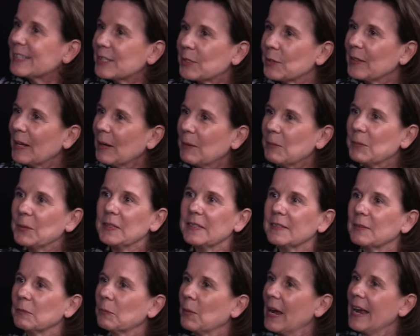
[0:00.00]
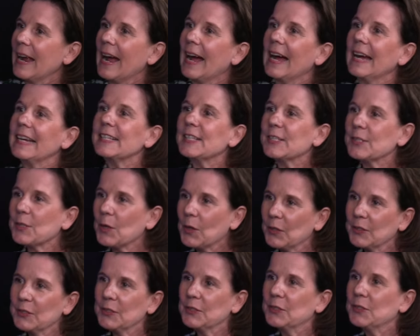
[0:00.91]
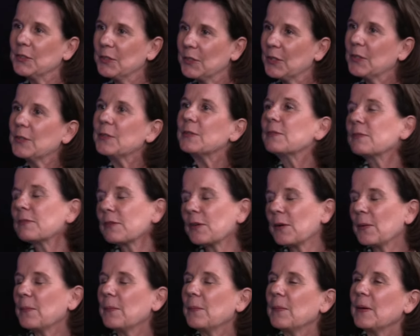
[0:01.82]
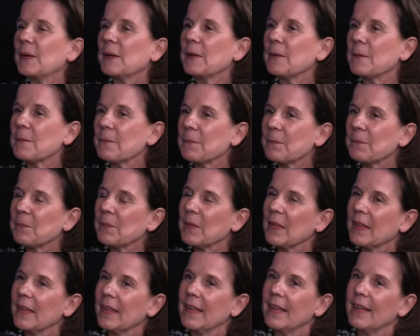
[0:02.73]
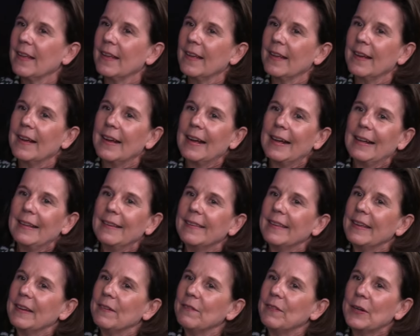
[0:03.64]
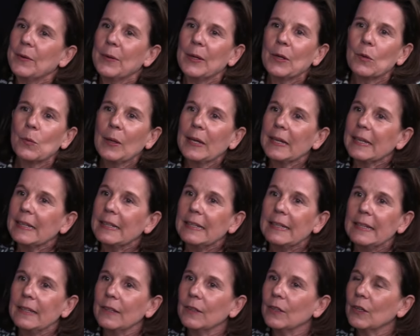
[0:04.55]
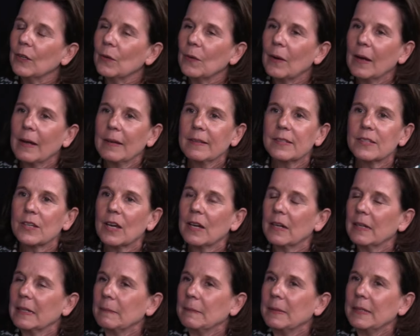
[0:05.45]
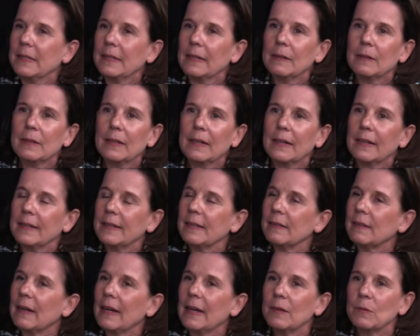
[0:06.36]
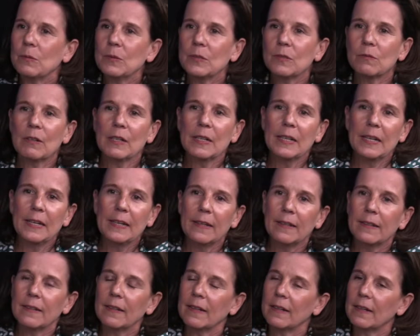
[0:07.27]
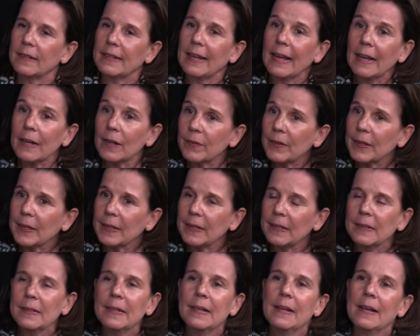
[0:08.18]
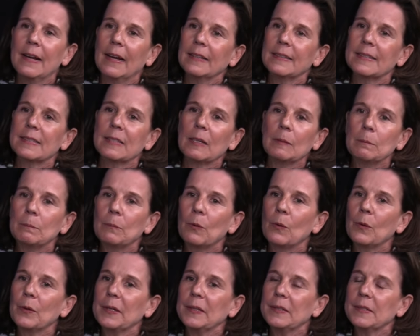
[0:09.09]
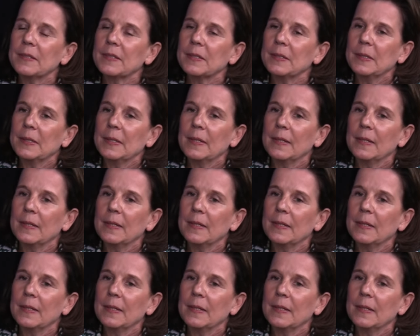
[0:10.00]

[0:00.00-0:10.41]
so that was where I started, you know, from. Um, and then very quickly, you know, I, I mean, I, I, I was running a gallery at some point.